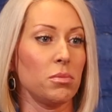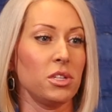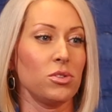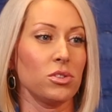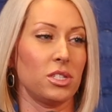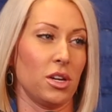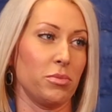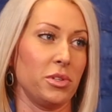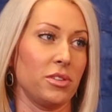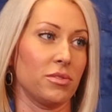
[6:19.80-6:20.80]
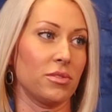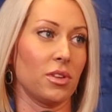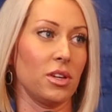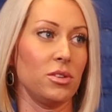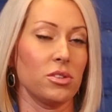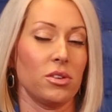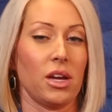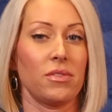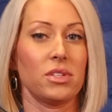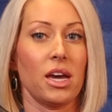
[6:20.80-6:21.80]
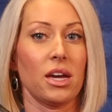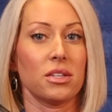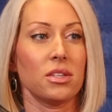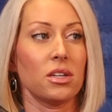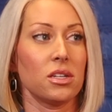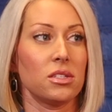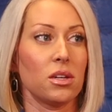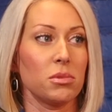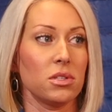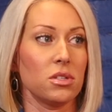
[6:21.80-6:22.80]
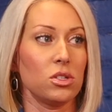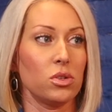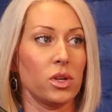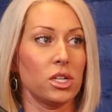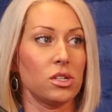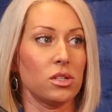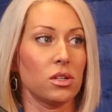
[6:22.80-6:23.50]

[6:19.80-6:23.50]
They usually tell me. I usually don't have to ask. They kind of tell me the situation.